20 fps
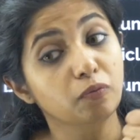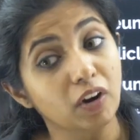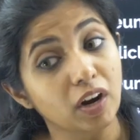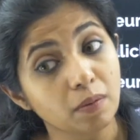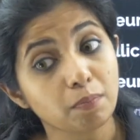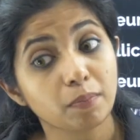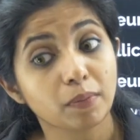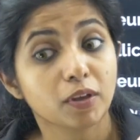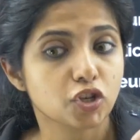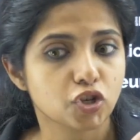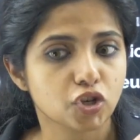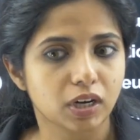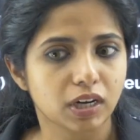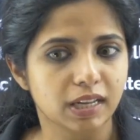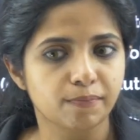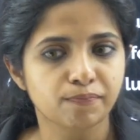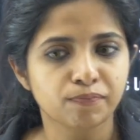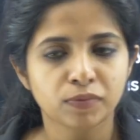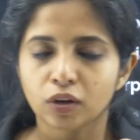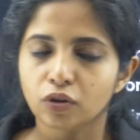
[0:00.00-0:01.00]
one
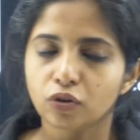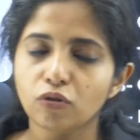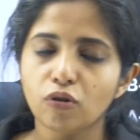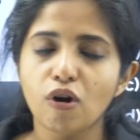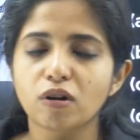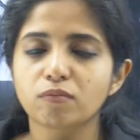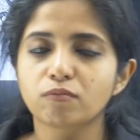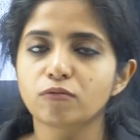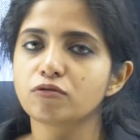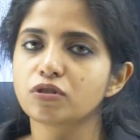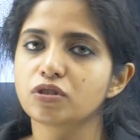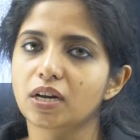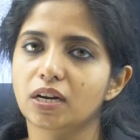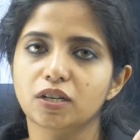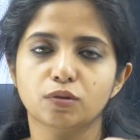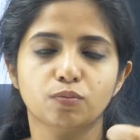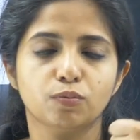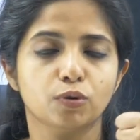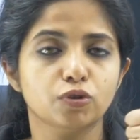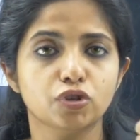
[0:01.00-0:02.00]
majorly. 2 hormones, that
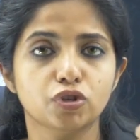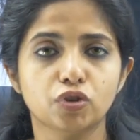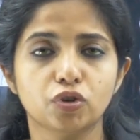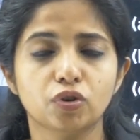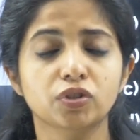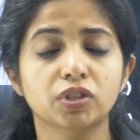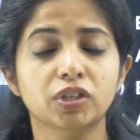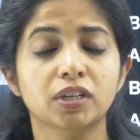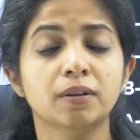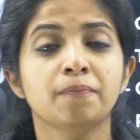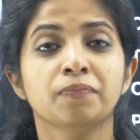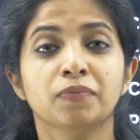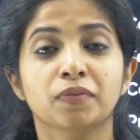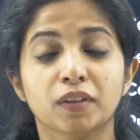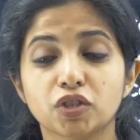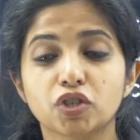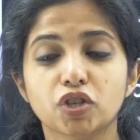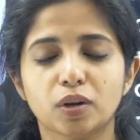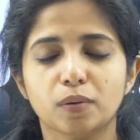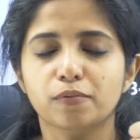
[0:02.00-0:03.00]
is
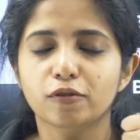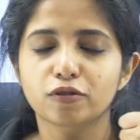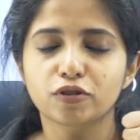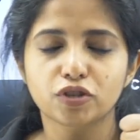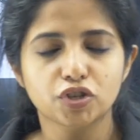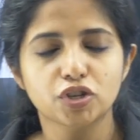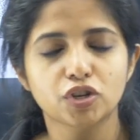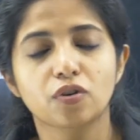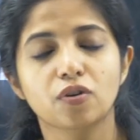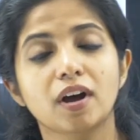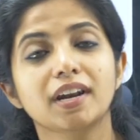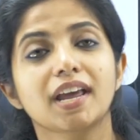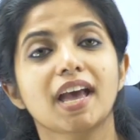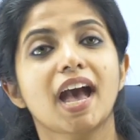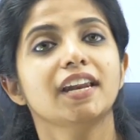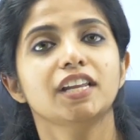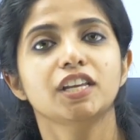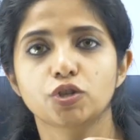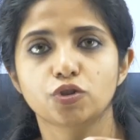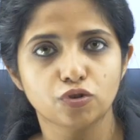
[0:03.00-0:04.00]
progesterone
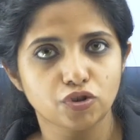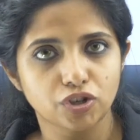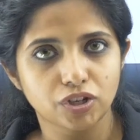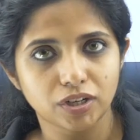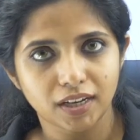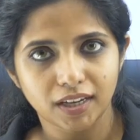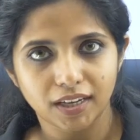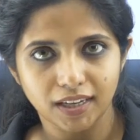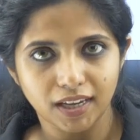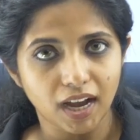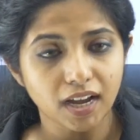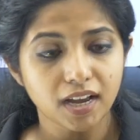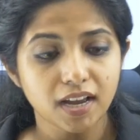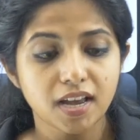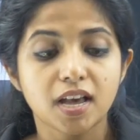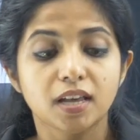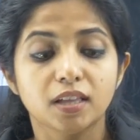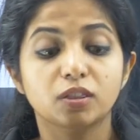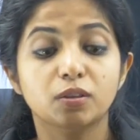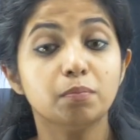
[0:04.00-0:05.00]
and estrogen, yeah.
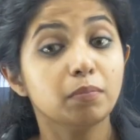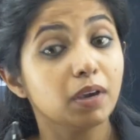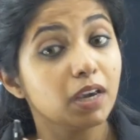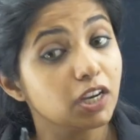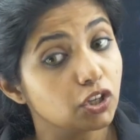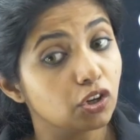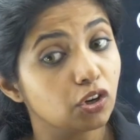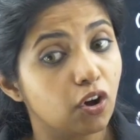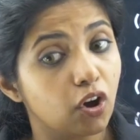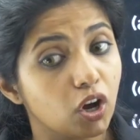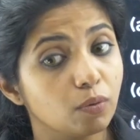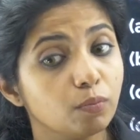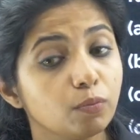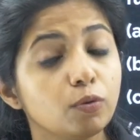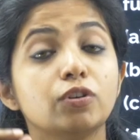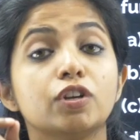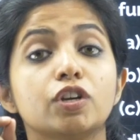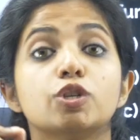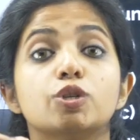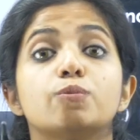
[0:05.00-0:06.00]
The major
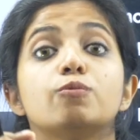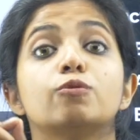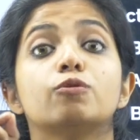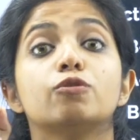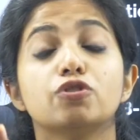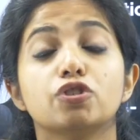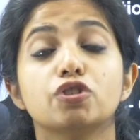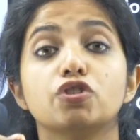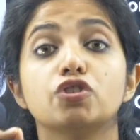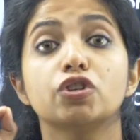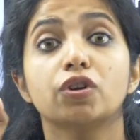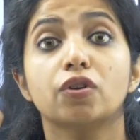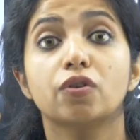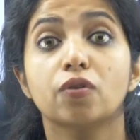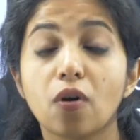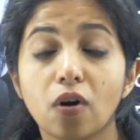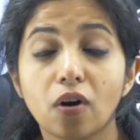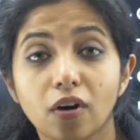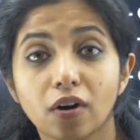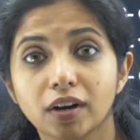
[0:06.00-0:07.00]
hormone is
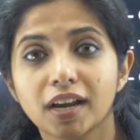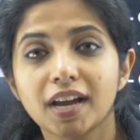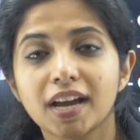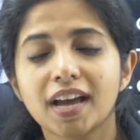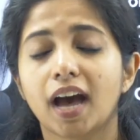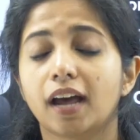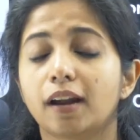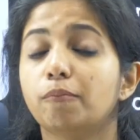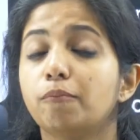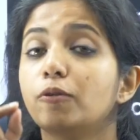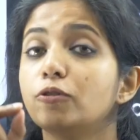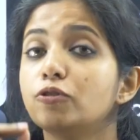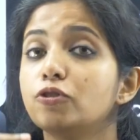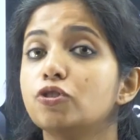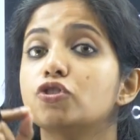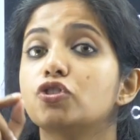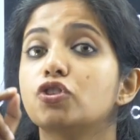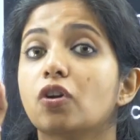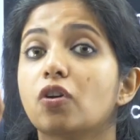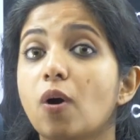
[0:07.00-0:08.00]
progesterone, and
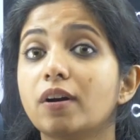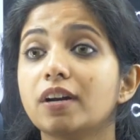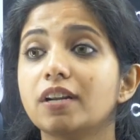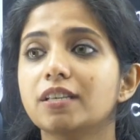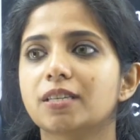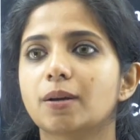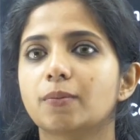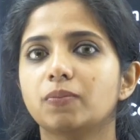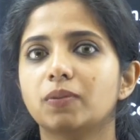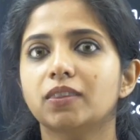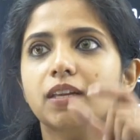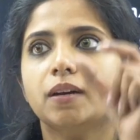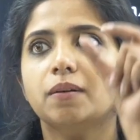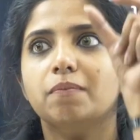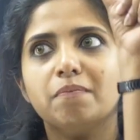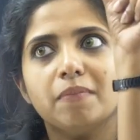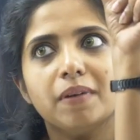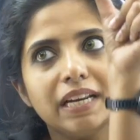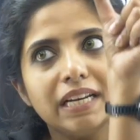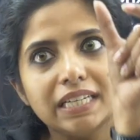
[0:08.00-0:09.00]
progesterone is something that
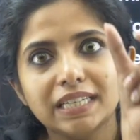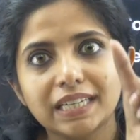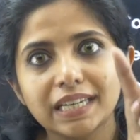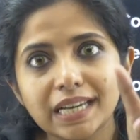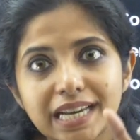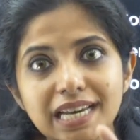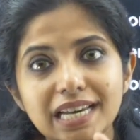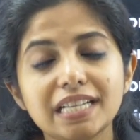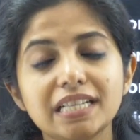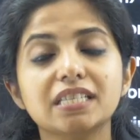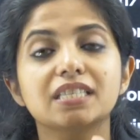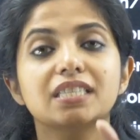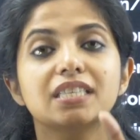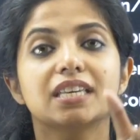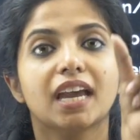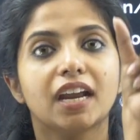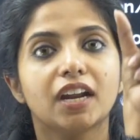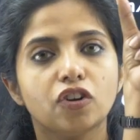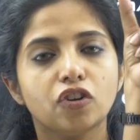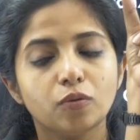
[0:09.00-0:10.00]
maintains
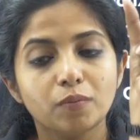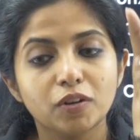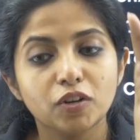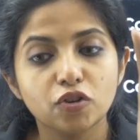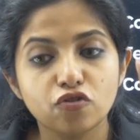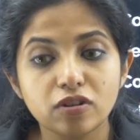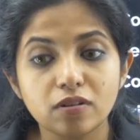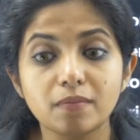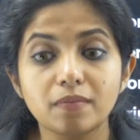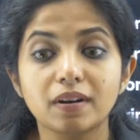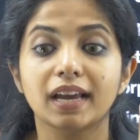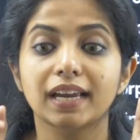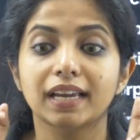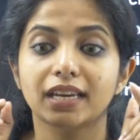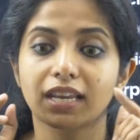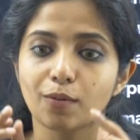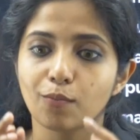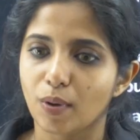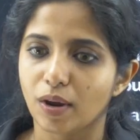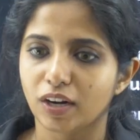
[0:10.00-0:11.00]
the endometrium
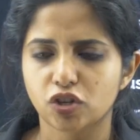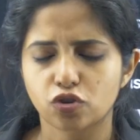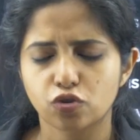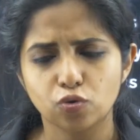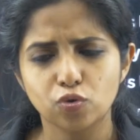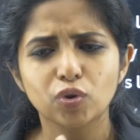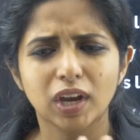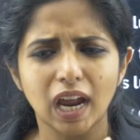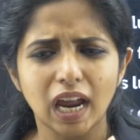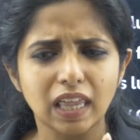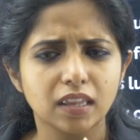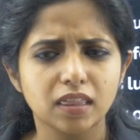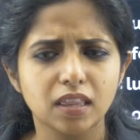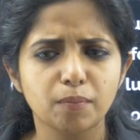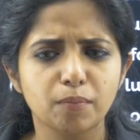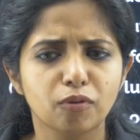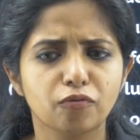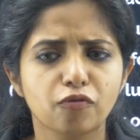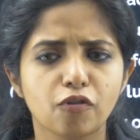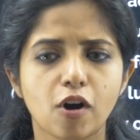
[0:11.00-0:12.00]
lining, my dear. Together they
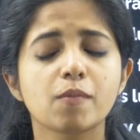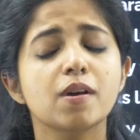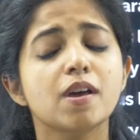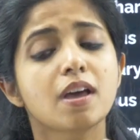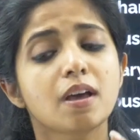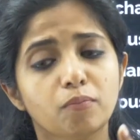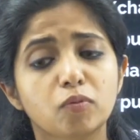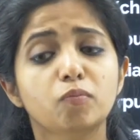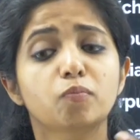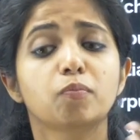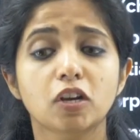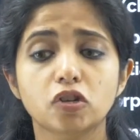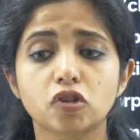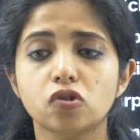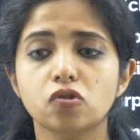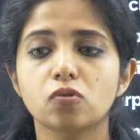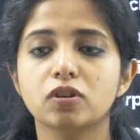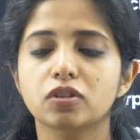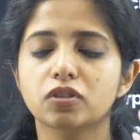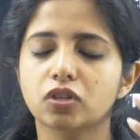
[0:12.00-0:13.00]
perform, but major
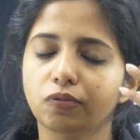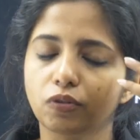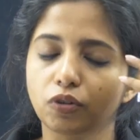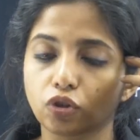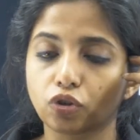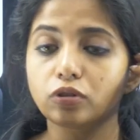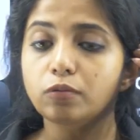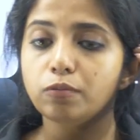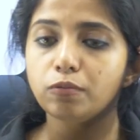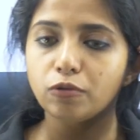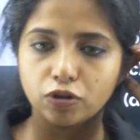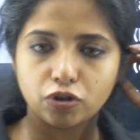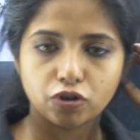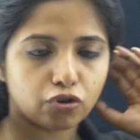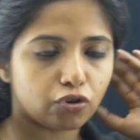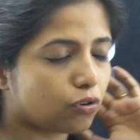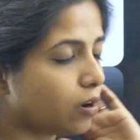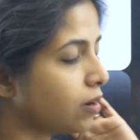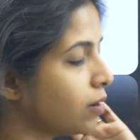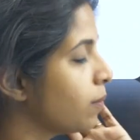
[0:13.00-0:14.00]
role is given to
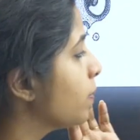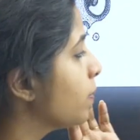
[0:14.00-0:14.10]
progesterone.